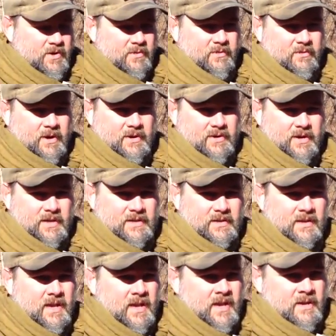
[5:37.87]
we're going in the right
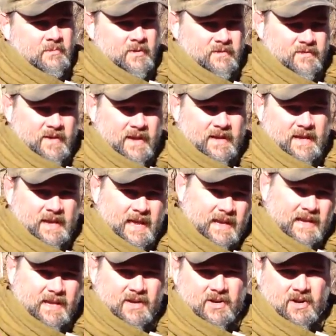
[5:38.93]
direction, but find out
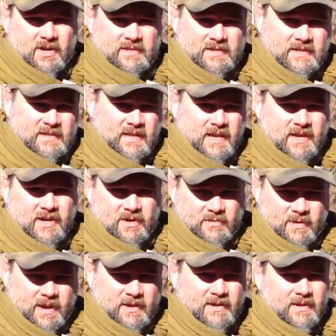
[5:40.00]
how to get across this lake
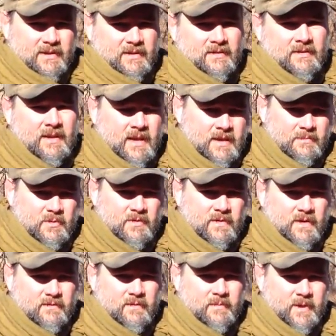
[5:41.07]
or around it and
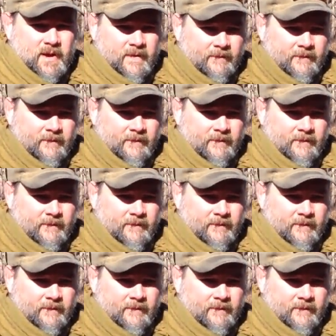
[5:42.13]
move on from